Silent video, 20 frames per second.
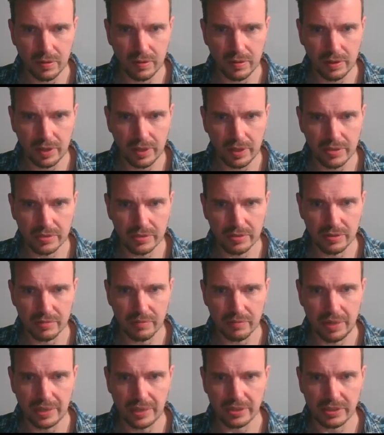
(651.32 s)
Okay, so the
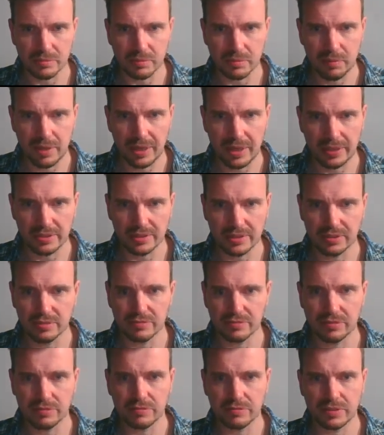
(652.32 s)
maximum height is
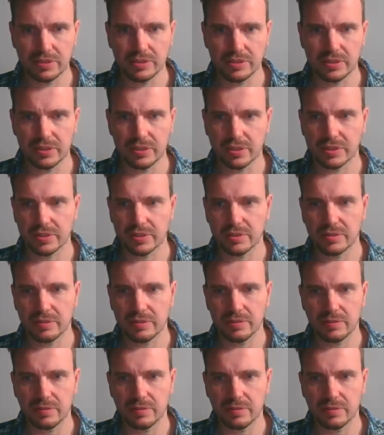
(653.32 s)
56.